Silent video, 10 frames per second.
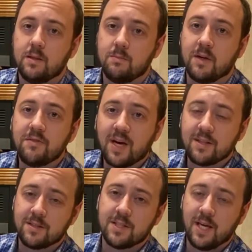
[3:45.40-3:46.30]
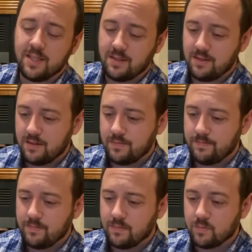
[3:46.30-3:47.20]
My father said,
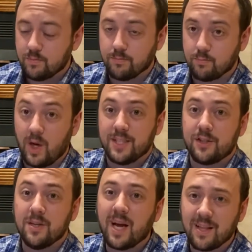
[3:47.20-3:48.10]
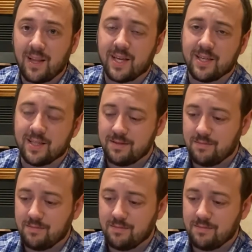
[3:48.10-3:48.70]
why should I like it?